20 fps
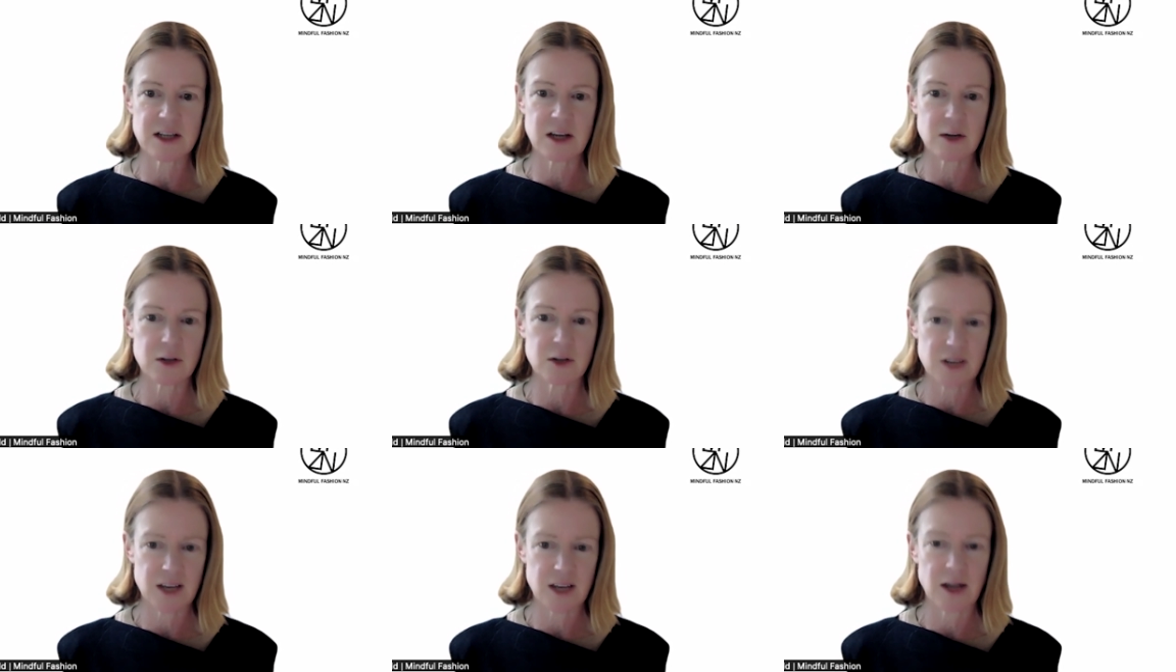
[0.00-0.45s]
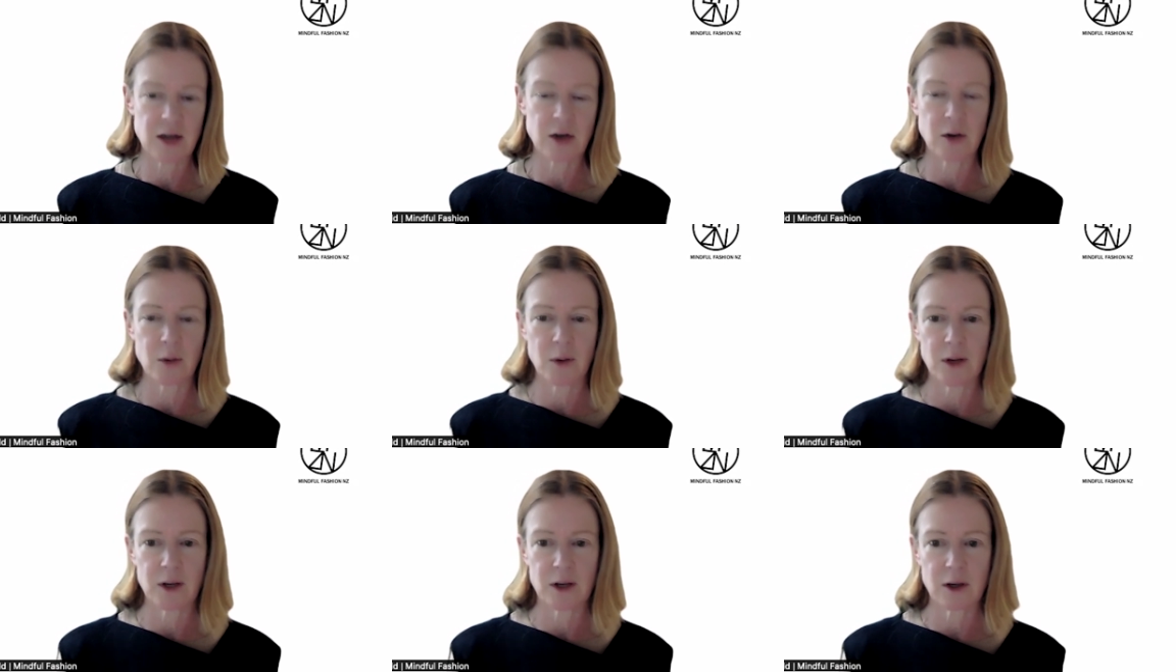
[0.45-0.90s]

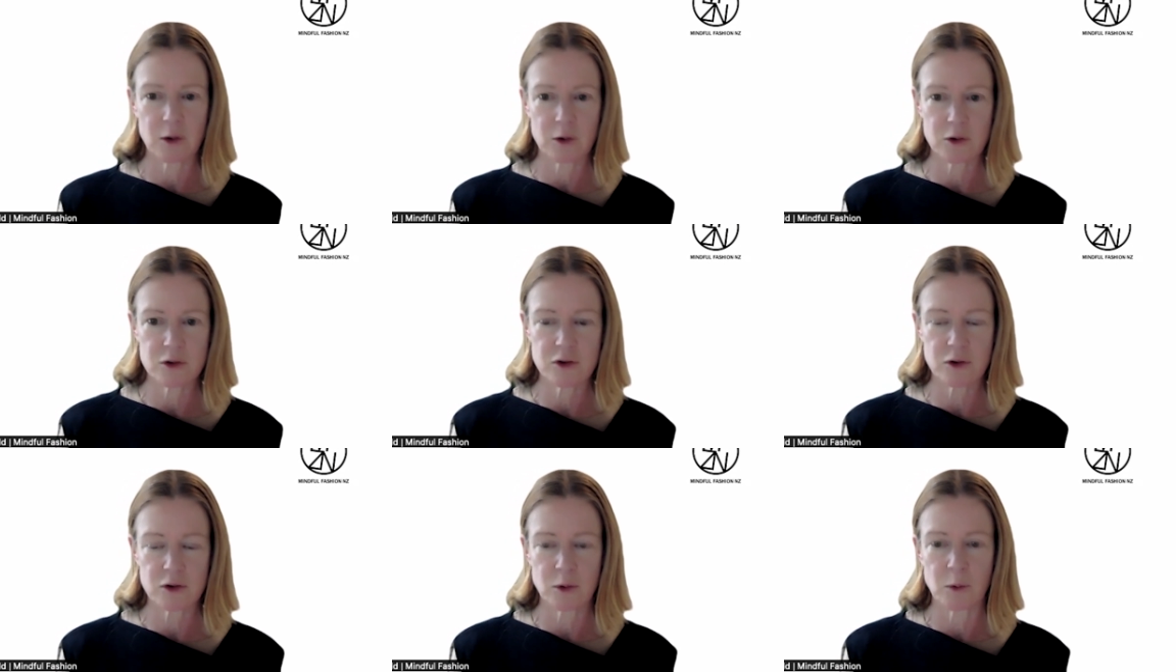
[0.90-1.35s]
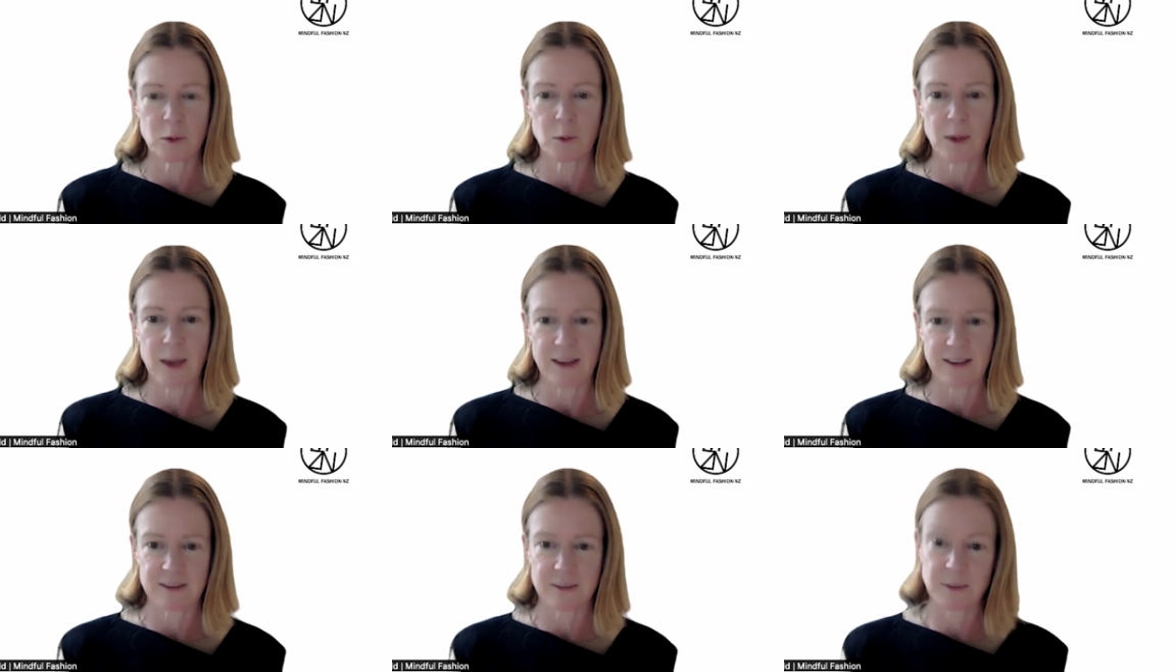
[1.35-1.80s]
Aotearoa cultural
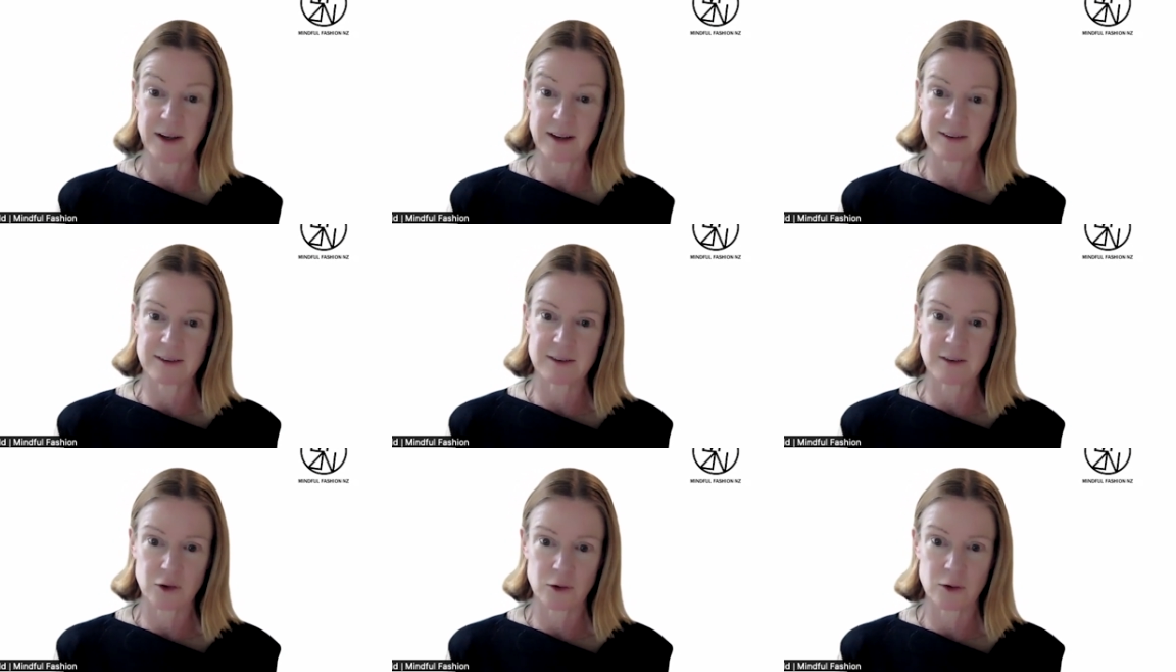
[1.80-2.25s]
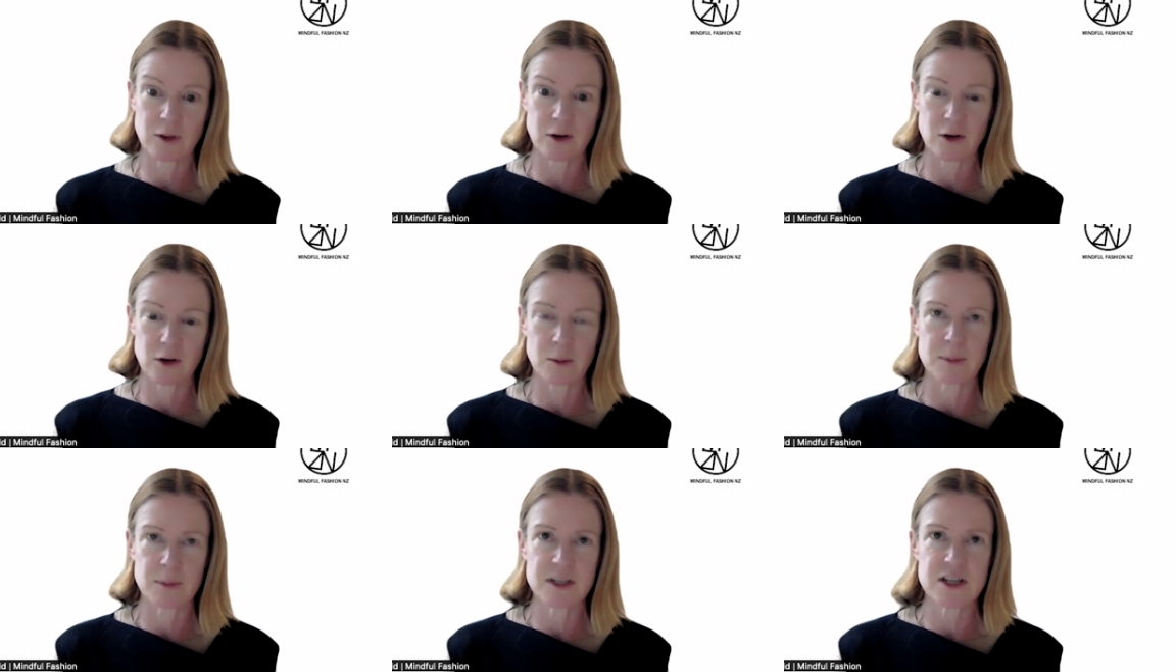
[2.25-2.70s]
aspects to the
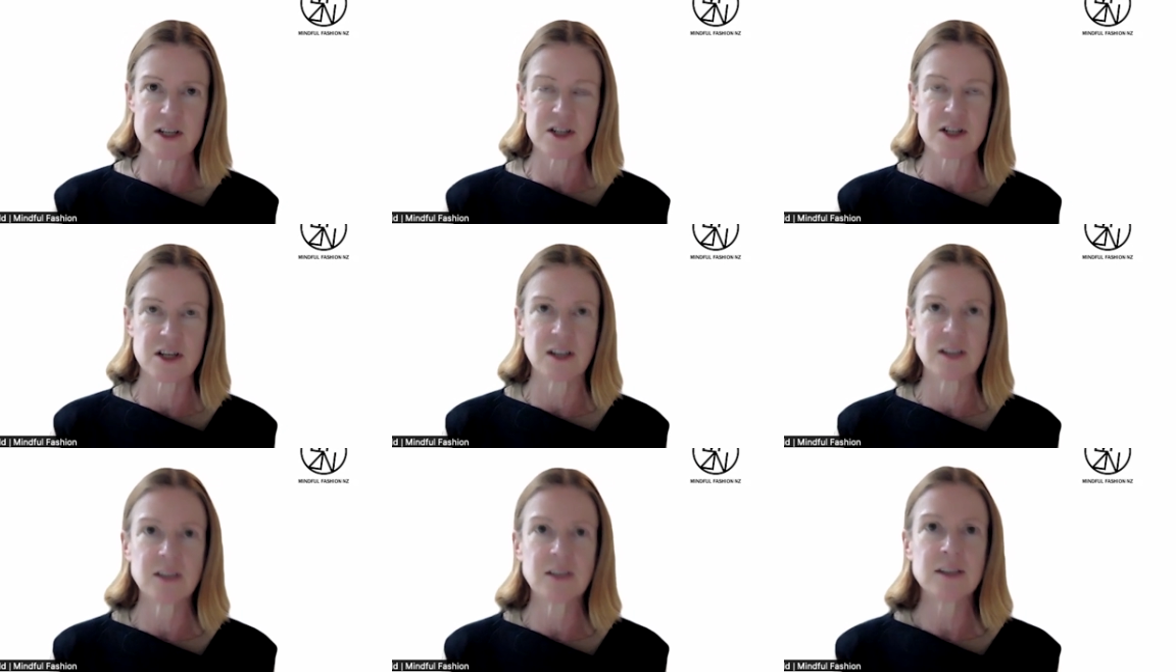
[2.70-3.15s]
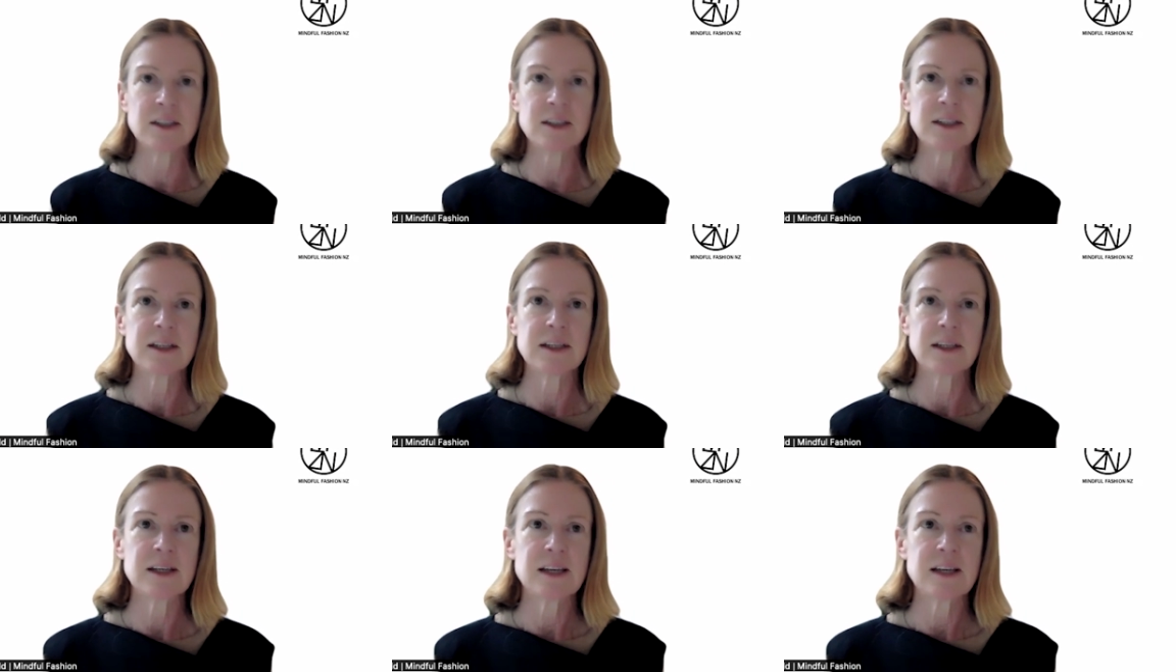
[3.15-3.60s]
competition.
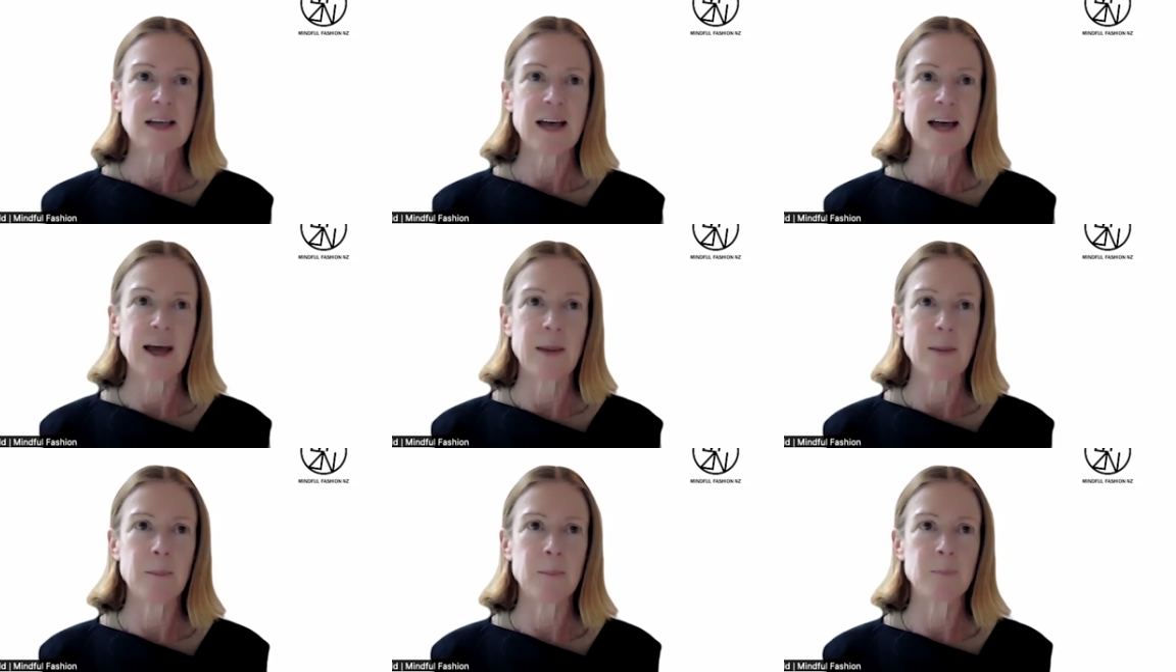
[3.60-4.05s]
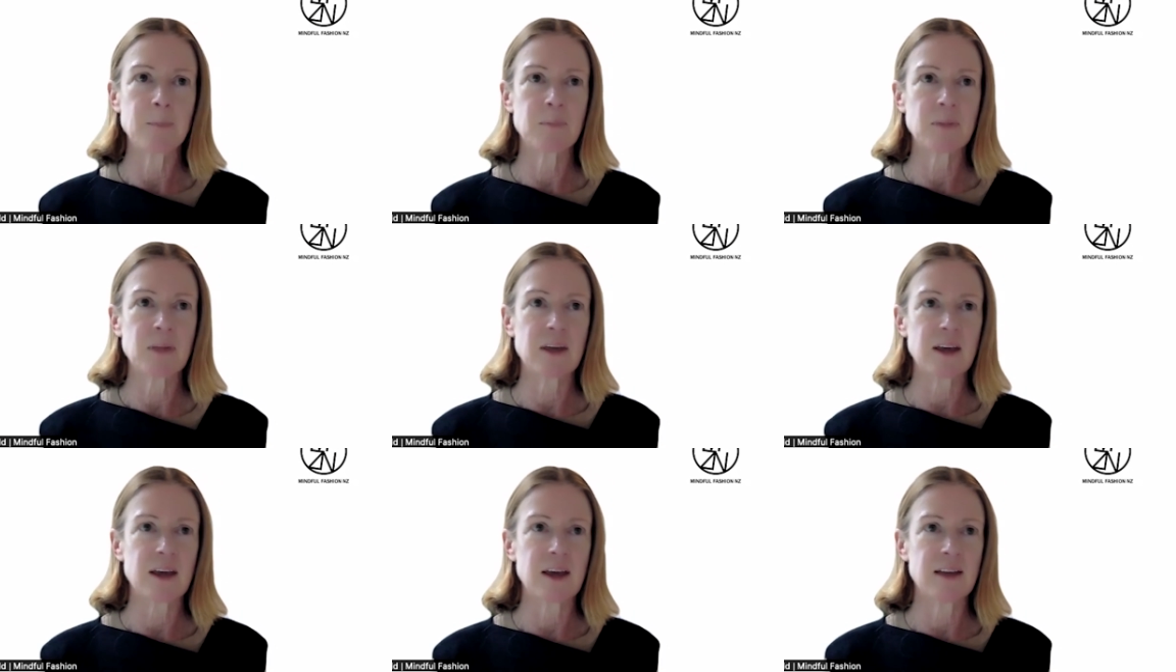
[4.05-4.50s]
And
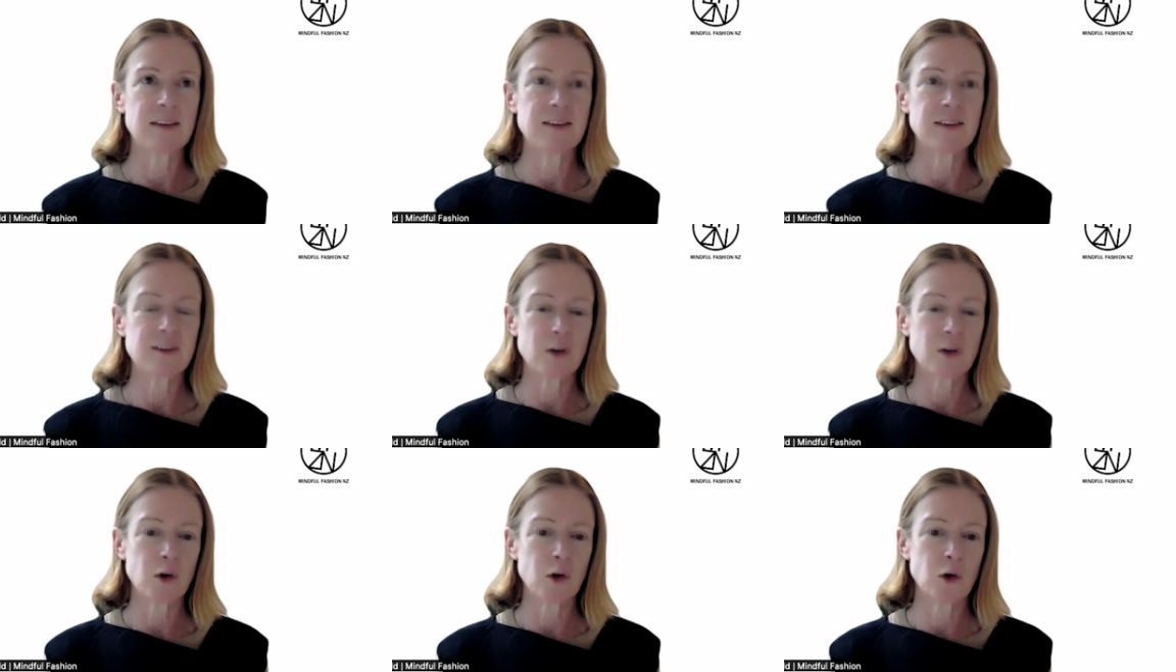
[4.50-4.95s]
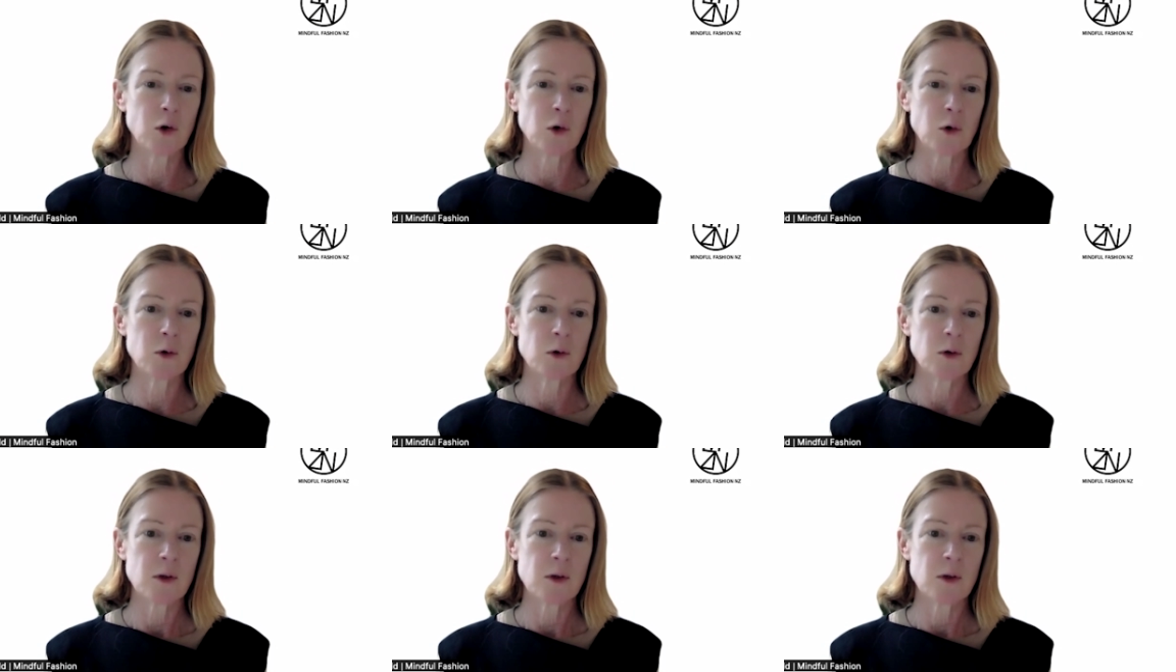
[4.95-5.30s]
so